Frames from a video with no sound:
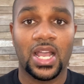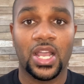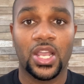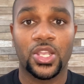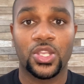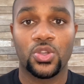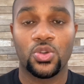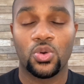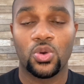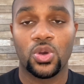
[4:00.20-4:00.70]

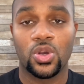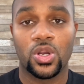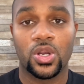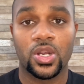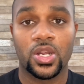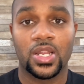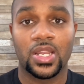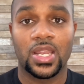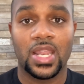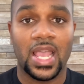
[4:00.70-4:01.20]

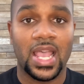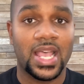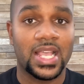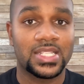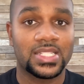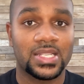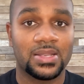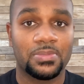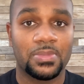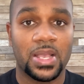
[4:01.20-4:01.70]
your last
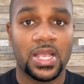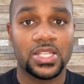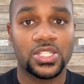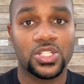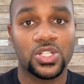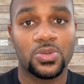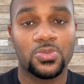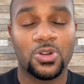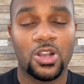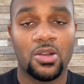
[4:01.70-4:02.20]

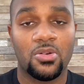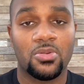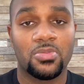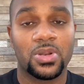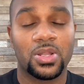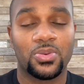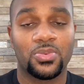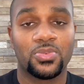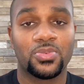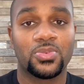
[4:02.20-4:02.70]
semester,
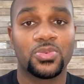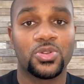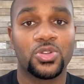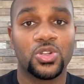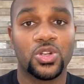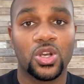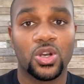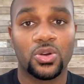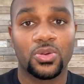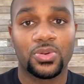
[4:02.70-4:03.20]
probably,
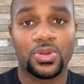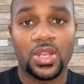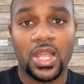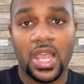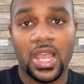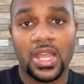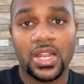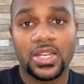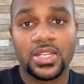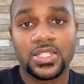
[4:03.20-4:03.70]

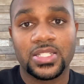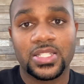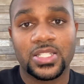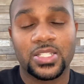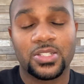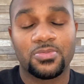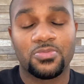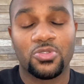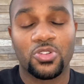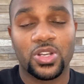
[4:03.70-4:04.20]
that
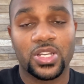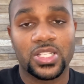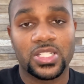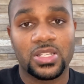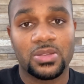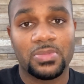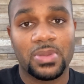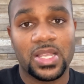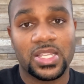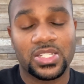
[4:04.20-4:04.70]
spring
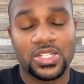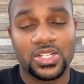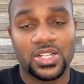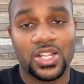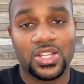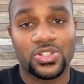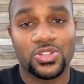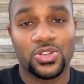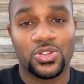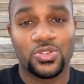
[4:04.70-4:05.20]
semester
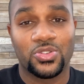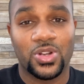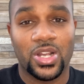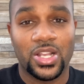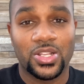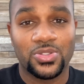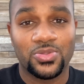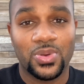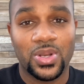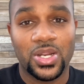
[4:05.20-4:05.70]
that you're
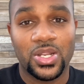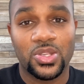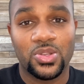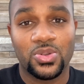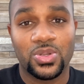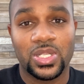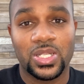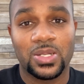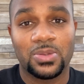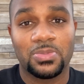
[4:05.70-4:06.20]
graduating, you
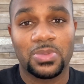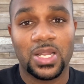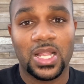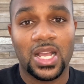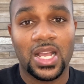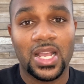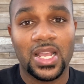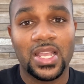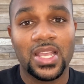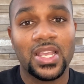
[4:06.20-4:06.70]
can
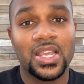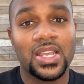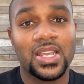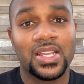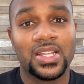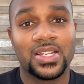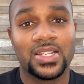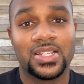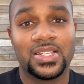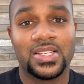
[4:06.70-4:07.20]
apply.
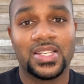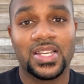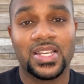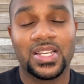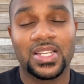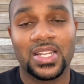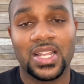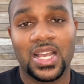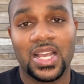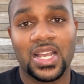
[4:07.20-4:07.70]

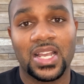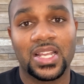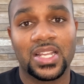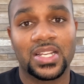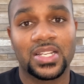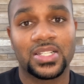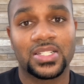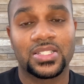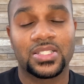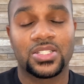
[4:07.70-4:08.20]

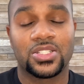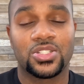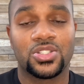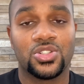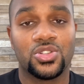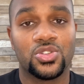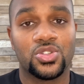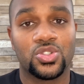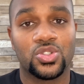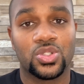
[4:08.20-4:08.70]
Deadlines
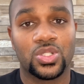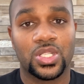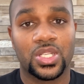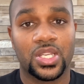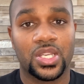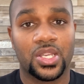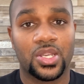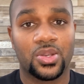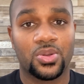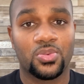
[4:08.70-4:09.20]

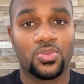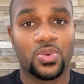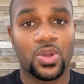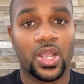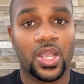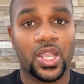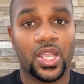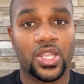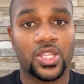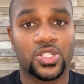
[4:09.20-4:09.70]
usually
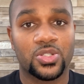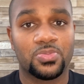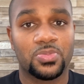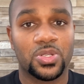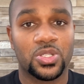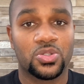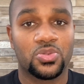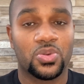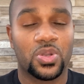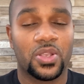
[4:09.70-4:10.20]
range
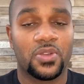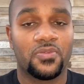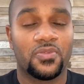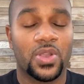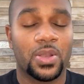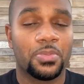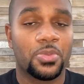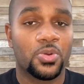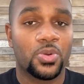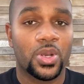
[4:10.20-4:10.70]
between
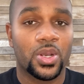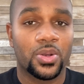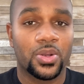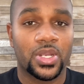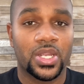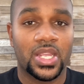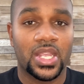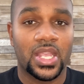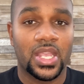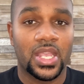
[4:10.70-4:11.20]

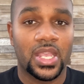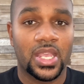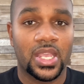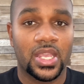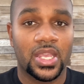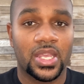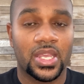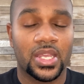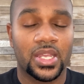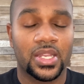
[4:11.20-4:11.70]
February
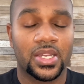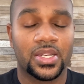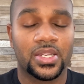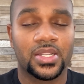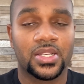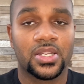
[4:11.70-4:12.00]
and